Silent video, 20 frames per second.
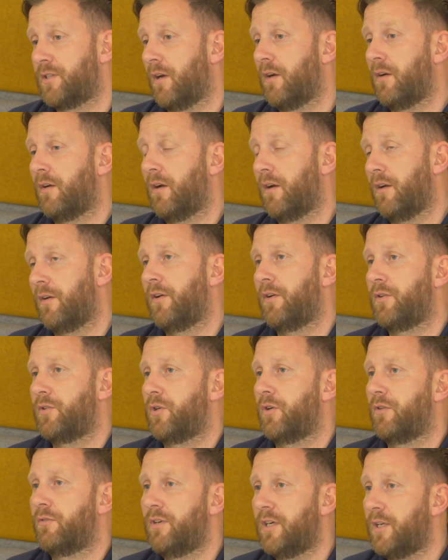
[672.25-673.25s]
So I know
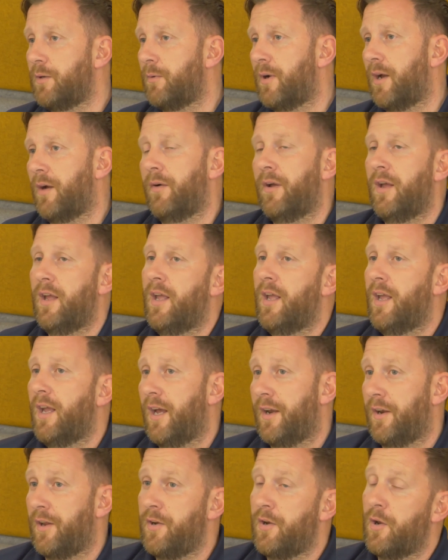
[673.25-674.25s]
John really well,
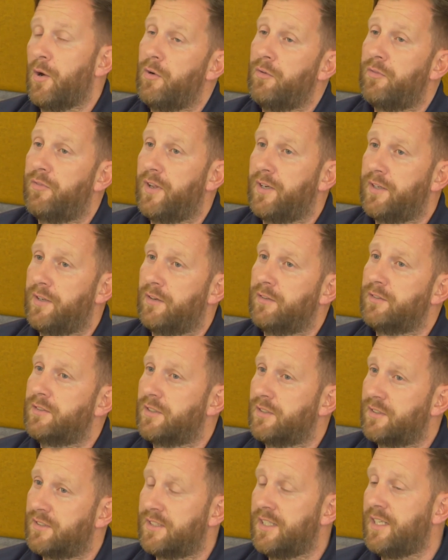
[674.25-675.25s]
and I know if they don't
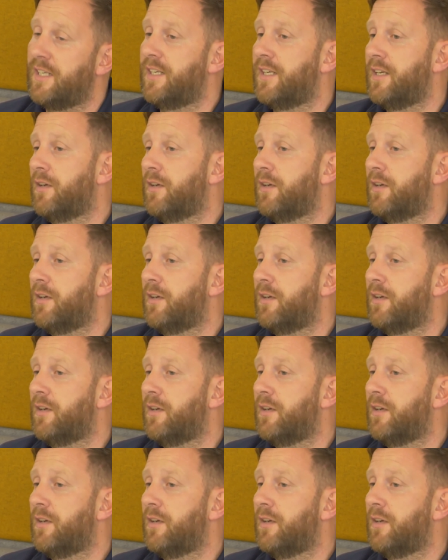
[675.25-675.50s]
succeed,